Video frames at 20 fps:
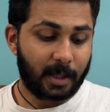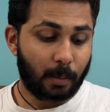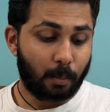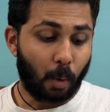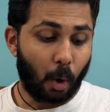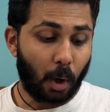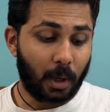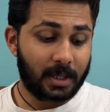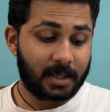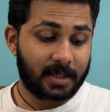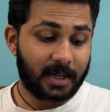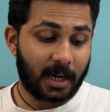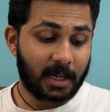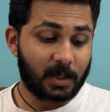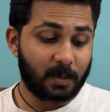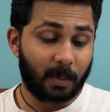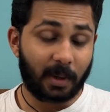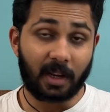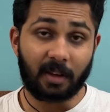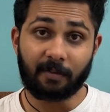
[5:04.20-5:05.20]
the ball
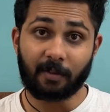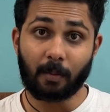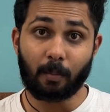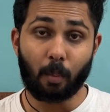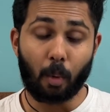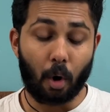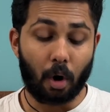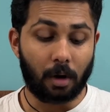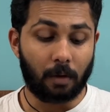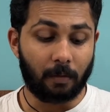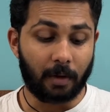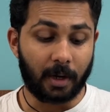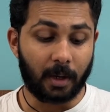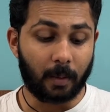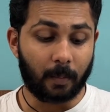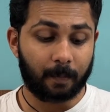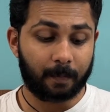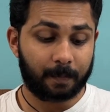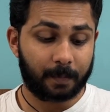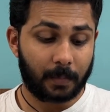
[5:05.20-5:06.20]
starts spinning from ball
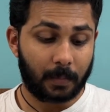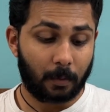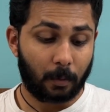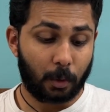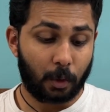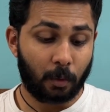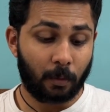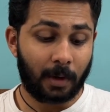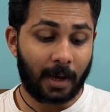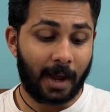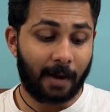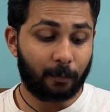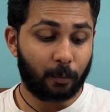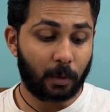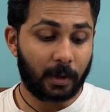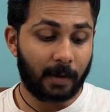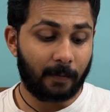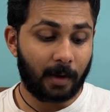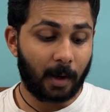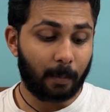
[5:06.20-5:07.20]
1. You will have
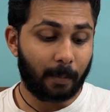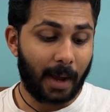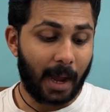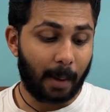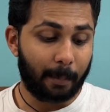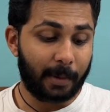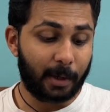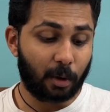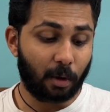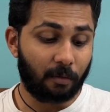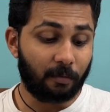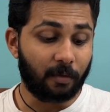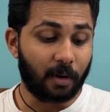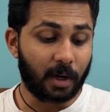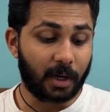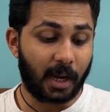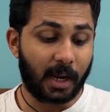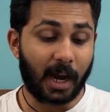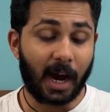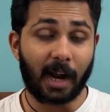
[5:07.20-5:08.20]
to develop habit of
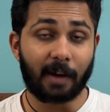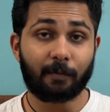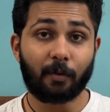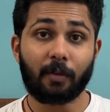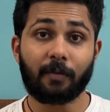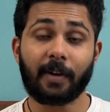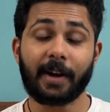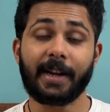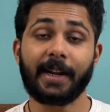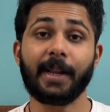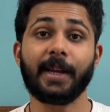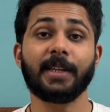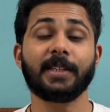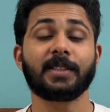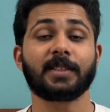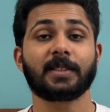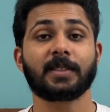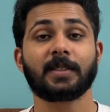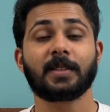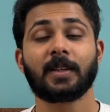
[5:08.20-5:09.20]
working hard for 5
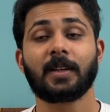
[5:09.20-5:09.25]
days.